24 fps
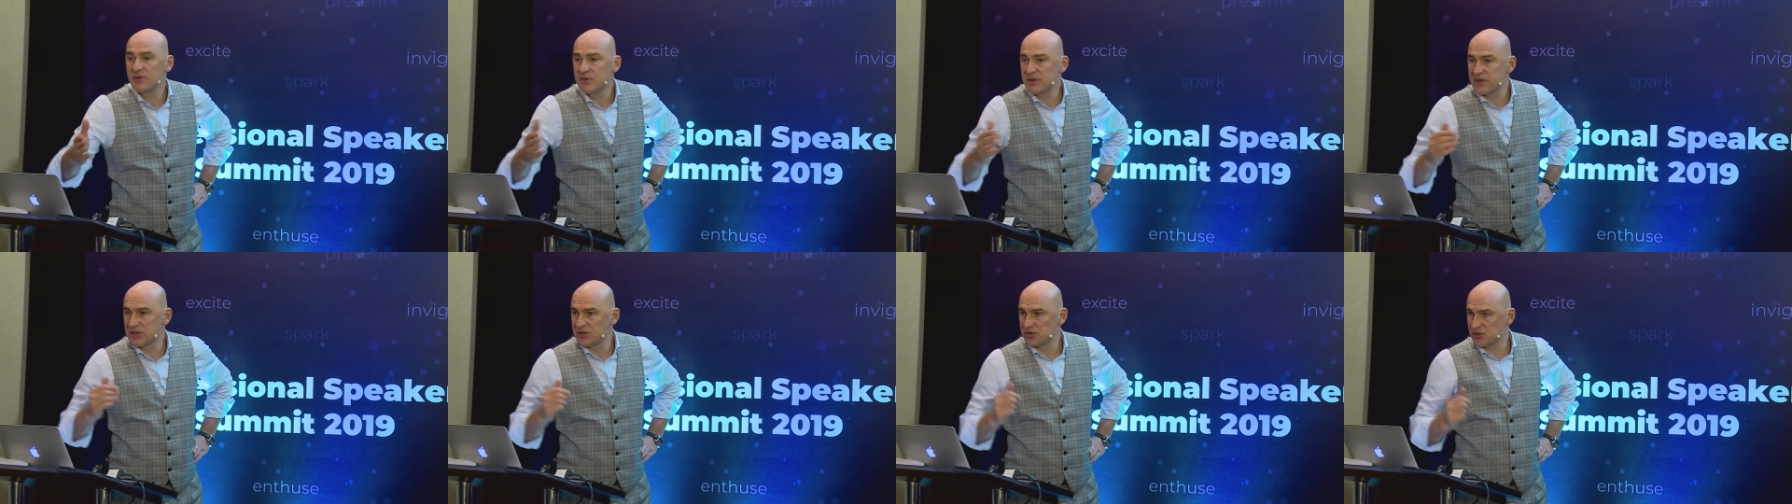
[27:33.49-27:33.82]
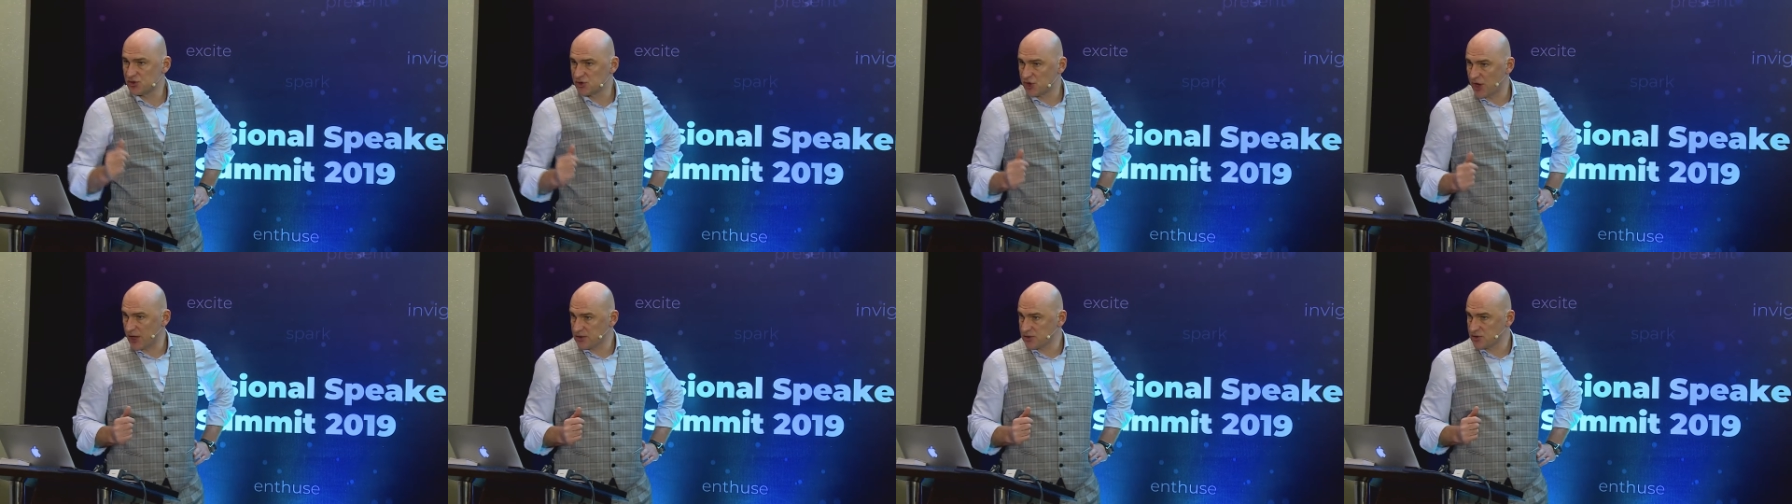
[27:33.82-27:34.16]
this
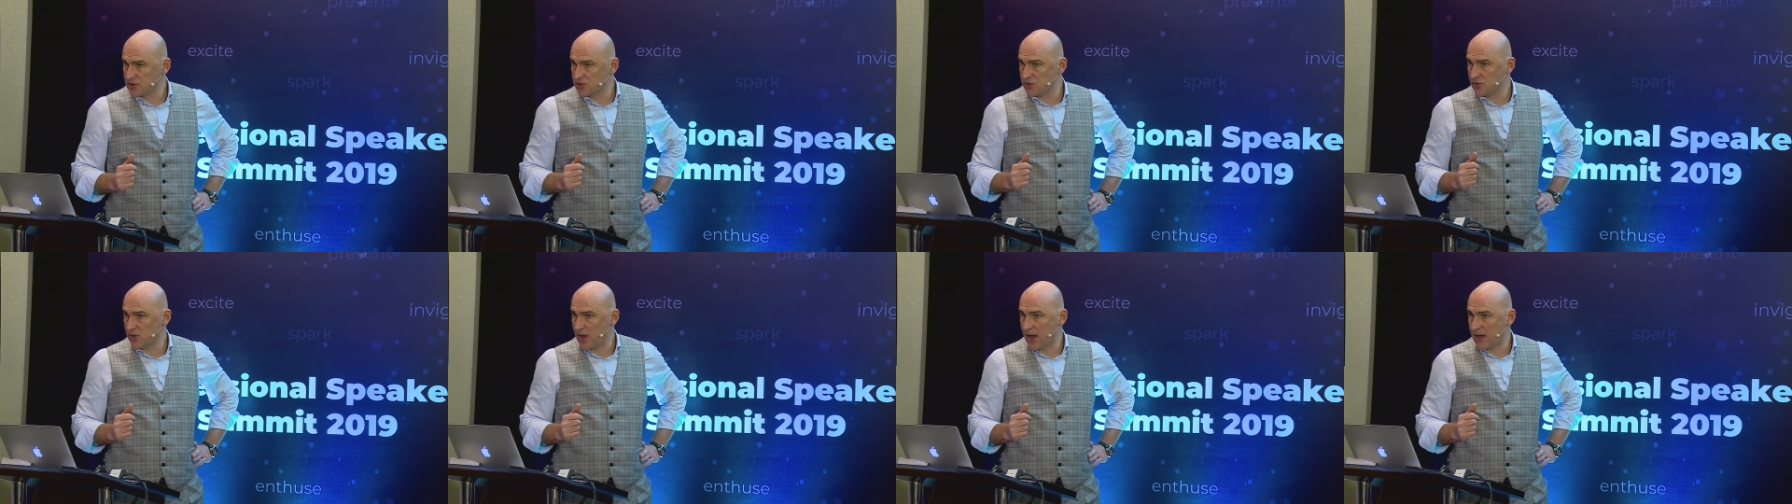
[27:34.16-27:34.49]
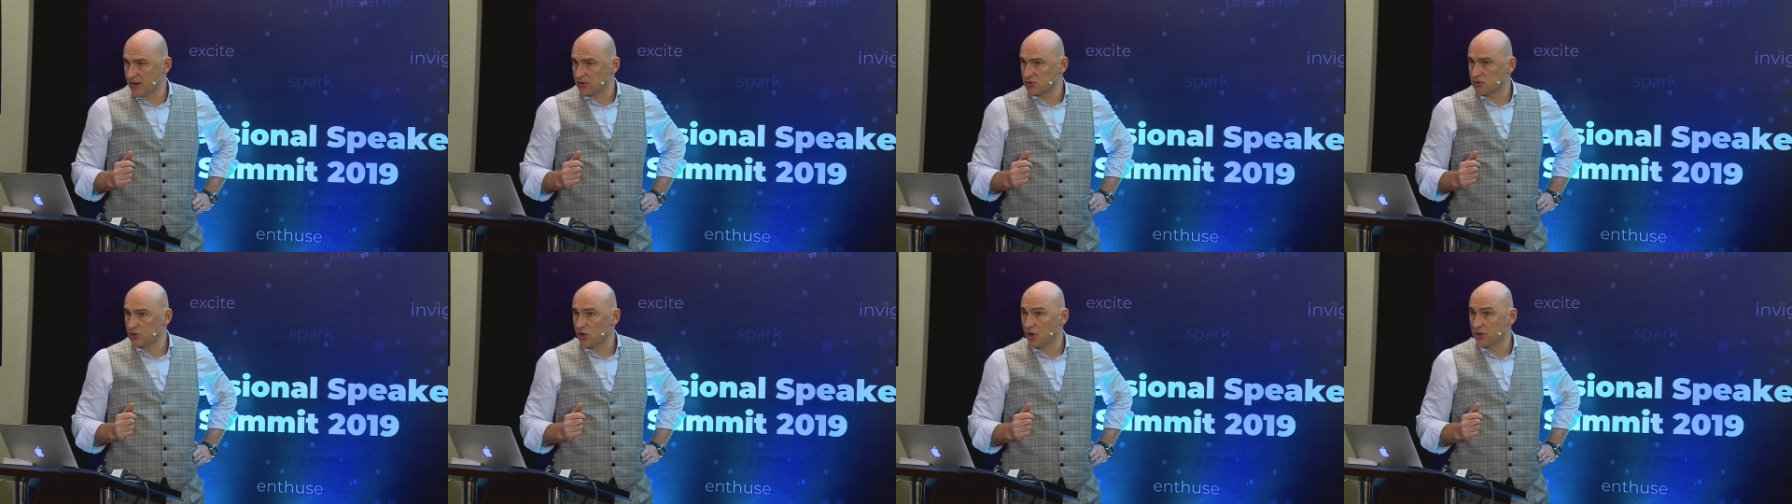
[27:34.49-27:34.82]
chance to
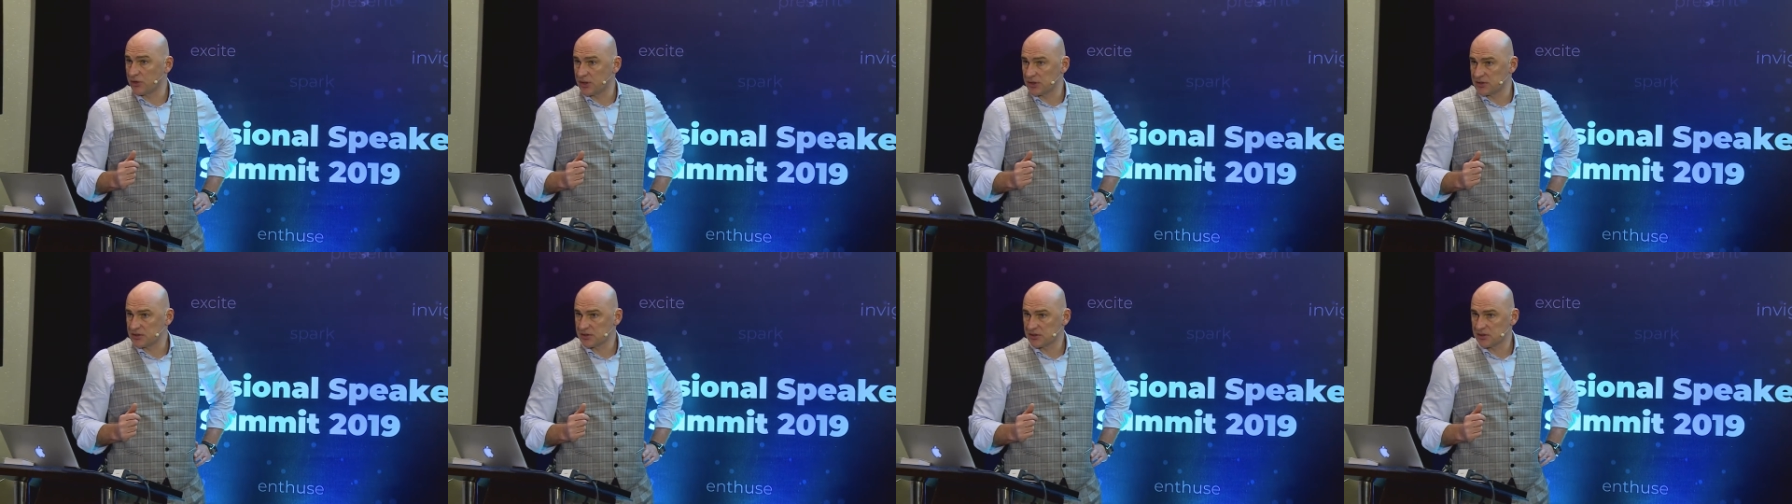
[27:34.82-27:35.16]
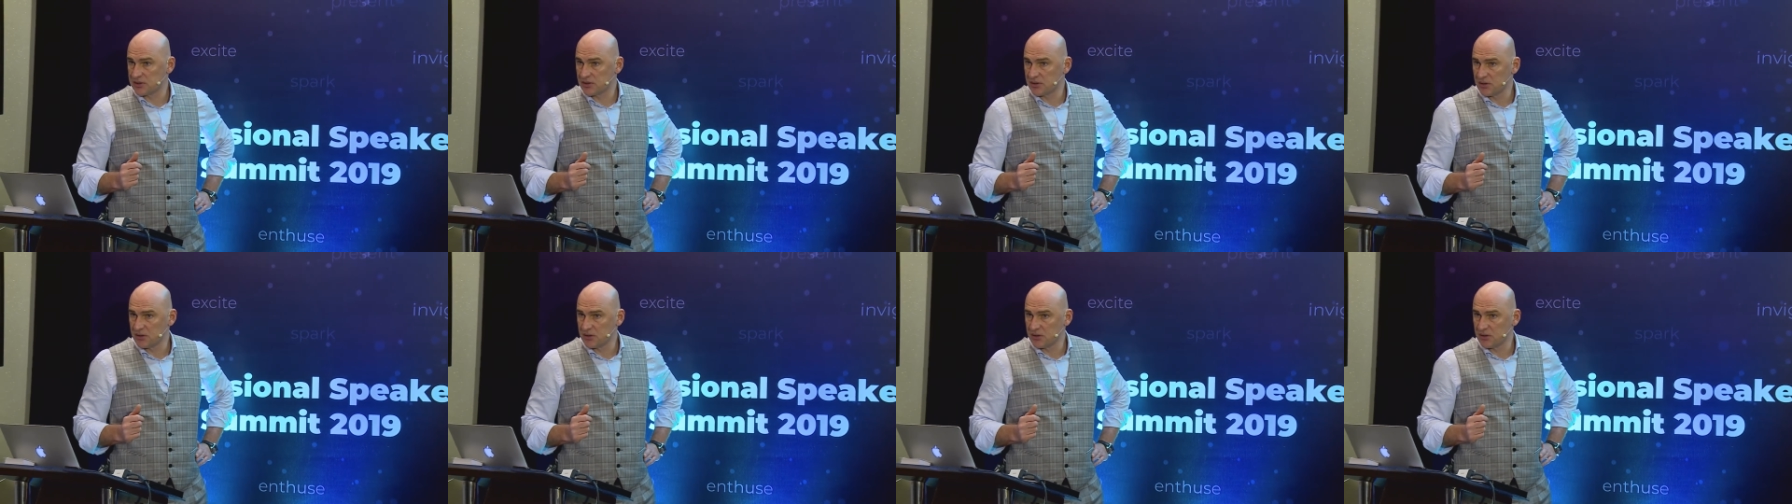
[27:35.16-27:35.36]
act to audience?